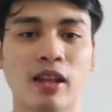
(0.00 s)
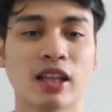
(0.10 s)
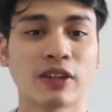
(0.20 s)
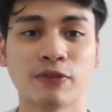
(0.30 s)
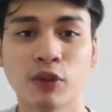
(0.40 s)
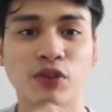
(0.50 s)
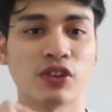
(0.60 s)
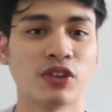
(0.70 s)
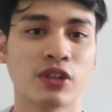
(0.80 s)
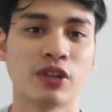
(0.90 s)
Life moves
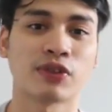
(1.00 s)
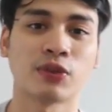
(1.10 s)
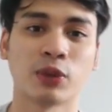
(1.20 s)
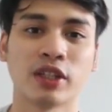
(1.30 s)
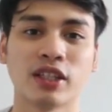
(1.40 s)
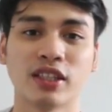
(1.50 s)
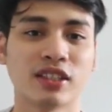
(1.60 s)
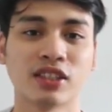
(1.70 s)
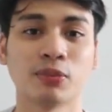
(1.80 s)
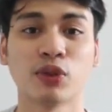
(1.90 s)
in a different way. It
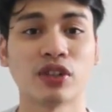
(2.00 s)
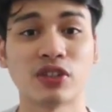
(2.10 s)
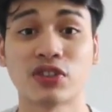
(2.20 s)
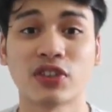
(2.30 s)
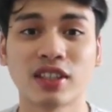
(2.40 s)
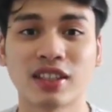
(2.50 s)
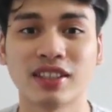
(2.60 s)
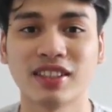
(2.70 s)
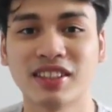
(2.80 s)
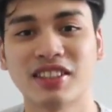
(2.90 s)
doesn't move in a straight
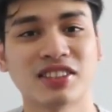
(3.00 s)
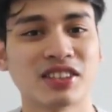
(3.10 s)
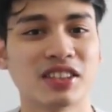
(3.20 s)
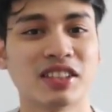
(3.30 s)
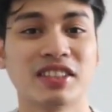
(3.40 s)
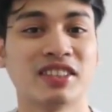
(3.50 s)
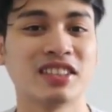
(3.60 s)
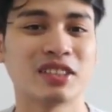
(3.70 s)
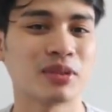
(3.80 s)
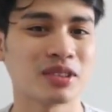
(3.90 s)
line. It doesn't, the
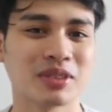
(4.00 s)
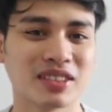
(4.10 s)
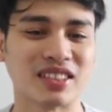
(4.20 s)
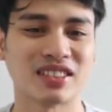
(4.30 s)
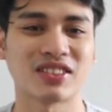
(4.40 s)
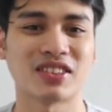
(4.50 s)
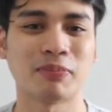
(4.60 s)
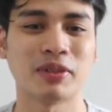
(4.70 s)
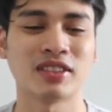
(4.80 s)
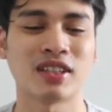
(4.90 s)
displacement does not
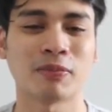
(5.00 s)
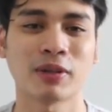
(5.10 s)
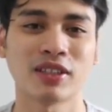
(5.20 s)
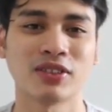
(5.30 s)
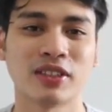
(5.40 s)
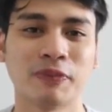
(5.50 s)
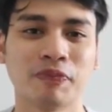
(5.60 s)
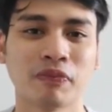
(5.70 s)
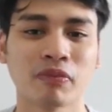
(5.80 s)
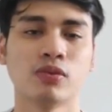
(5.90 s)
apply to them.
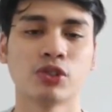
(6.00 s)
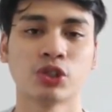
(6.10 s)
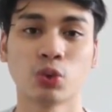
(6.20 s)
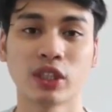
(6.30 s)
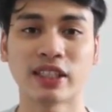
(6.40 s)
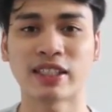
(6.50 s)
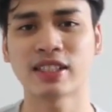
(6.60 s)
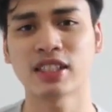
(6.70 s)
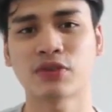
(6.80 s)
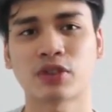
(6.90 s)
So what I can
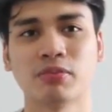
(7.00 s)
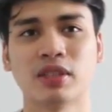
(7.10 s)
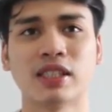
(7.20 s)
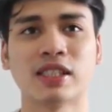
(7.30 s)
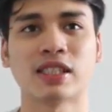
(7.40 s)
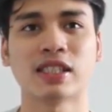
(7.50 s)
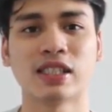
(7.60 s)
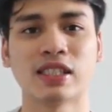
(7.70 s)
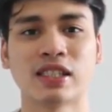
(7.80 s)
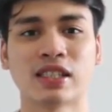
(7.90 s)
see from this
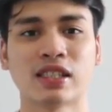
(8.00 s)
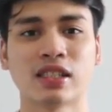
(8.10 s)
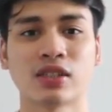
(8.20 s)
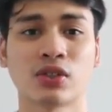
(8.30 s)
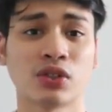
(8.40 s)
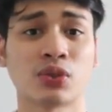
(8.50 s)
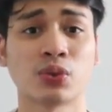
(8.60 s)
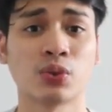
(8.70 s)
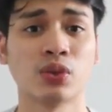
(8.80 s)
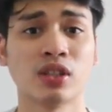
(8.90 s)
is going
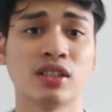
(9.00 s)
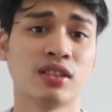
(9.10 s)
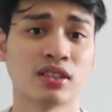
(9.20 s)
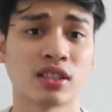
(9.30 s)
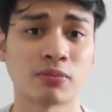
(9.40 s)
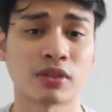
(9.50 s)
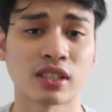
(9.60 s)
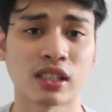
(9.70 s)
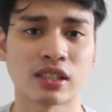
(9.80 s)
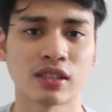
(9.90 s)
through the design
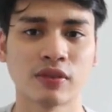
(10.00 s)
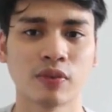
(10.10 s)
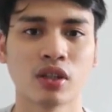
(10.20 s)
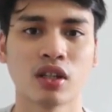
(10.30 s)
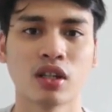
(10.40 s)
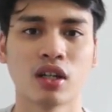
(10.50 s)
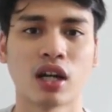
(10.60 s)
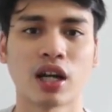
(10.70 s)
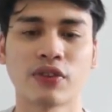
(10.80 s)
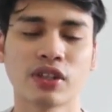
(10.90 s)
process.
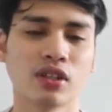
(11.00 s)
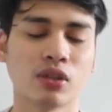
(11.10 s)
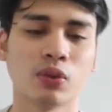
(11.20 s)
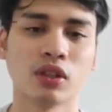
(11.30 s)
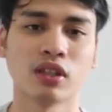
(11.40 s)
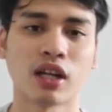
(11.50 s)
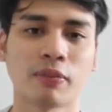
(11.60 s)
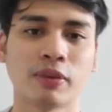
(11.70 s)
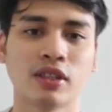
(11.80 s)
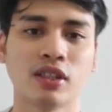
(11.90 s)
Everything in the world
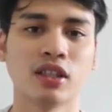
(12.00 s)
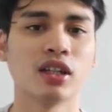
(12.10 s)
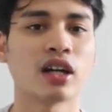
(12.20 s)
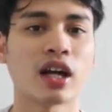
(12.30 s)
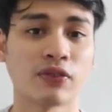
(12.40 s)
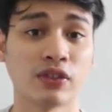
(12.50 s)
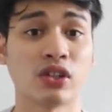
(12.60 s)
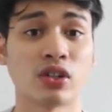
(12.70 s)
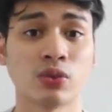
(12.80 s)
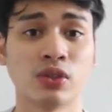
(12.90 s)
have
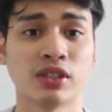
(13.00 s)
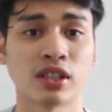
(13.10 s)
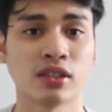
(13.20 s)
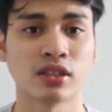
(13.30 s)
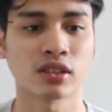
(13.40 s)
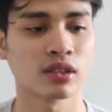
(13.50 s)
their own designs.